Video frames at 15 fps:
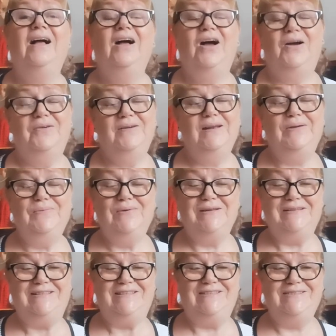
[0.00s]
I really wanted
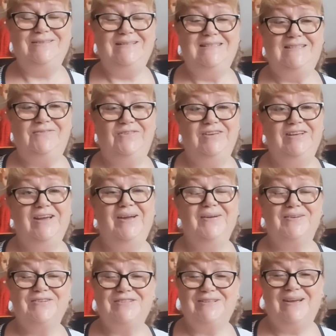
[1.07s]
to do this video
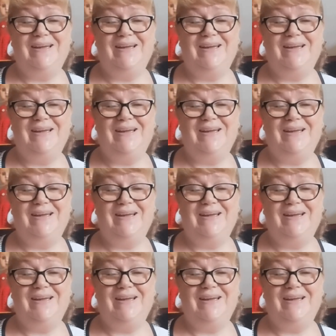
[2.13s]
because I